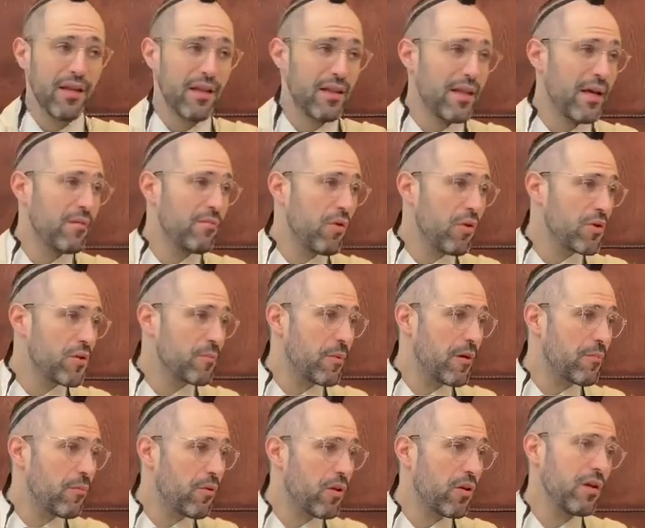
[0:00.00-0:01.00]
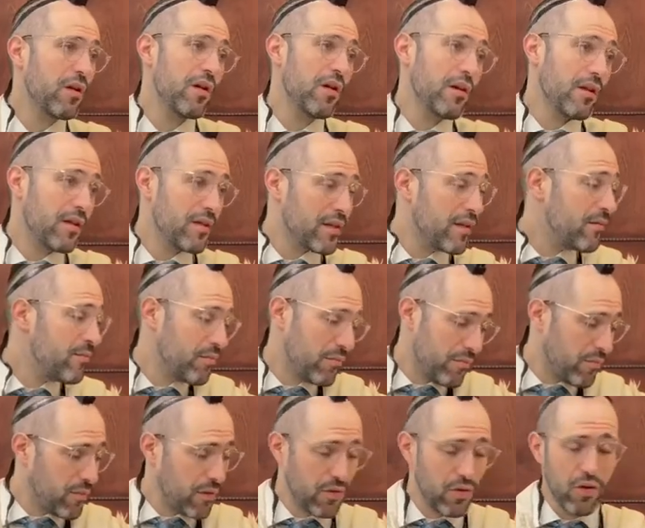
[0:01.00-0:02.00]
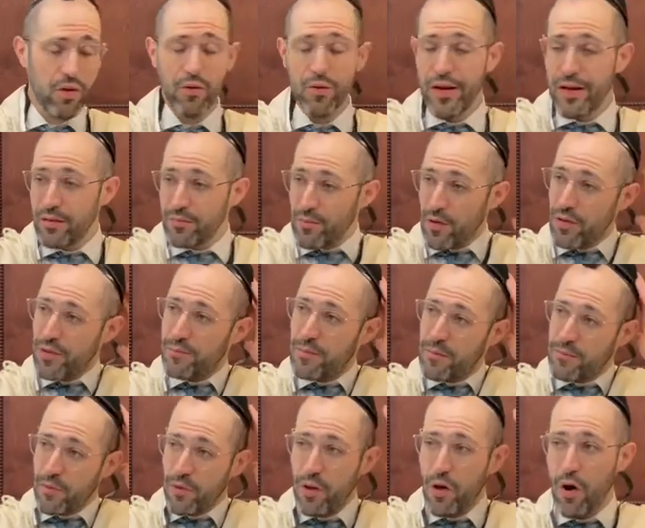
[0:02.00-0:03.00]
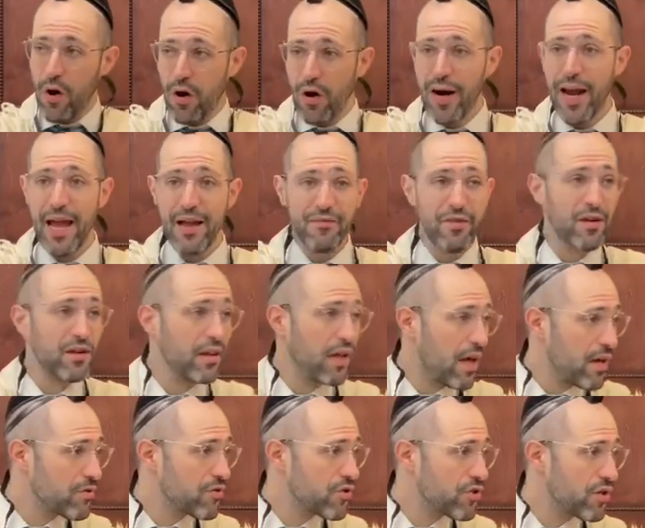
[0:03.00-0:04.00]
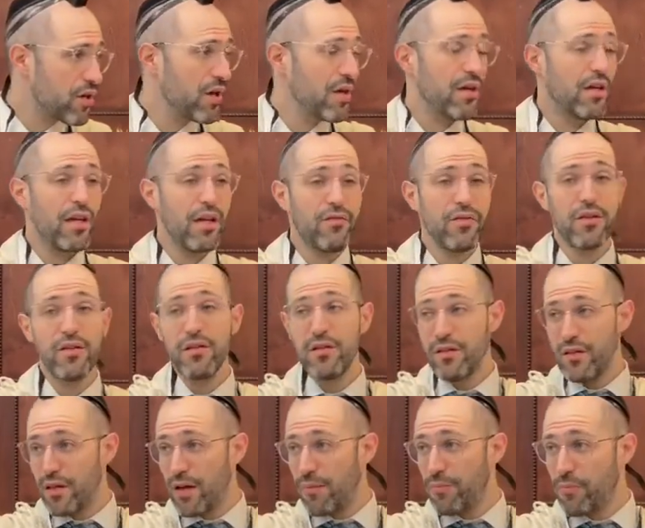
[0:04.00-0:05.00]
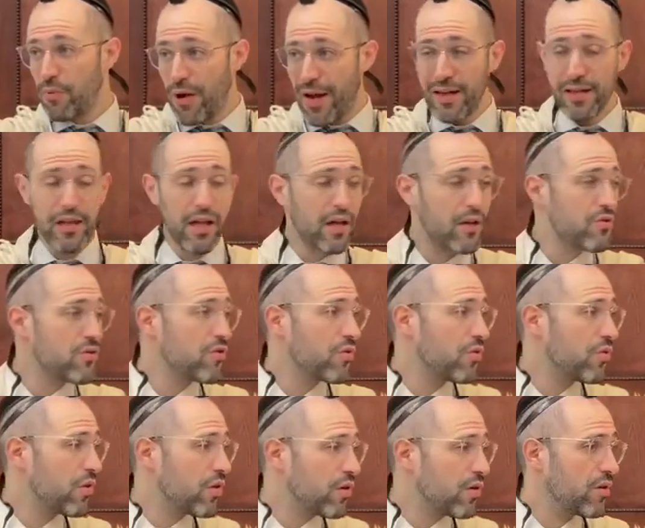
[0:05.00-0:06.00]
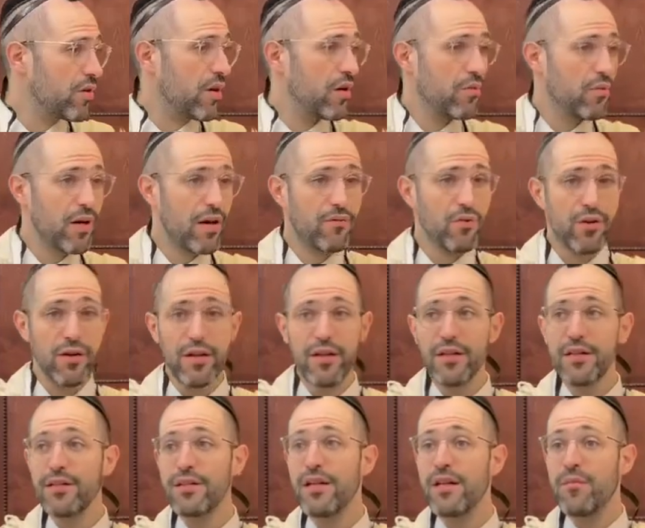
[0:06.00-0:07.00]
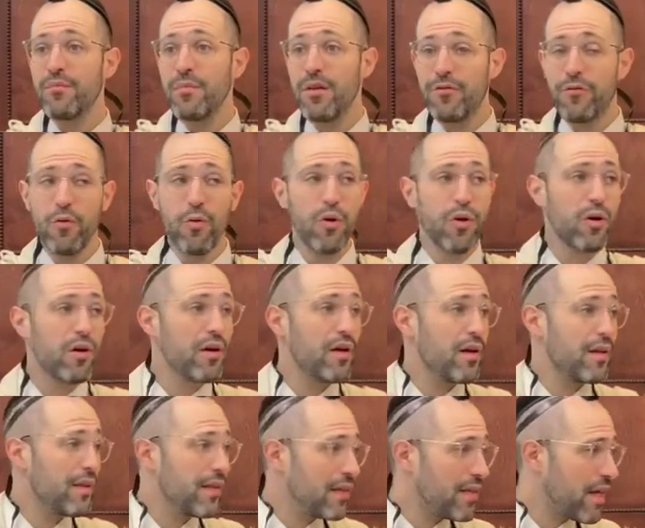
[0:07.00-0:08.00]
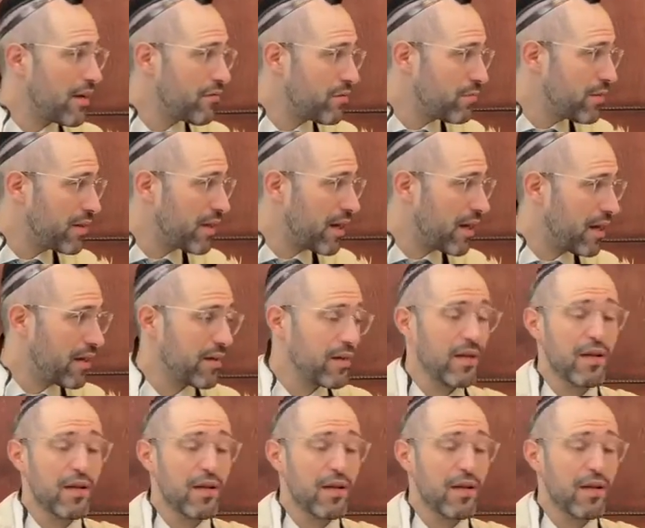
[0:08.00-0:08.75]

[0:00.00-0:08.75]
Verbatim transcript: That most people, you see, you look around, most people are having lunch, even a bread lunch or whatever it is, before they daven mincha.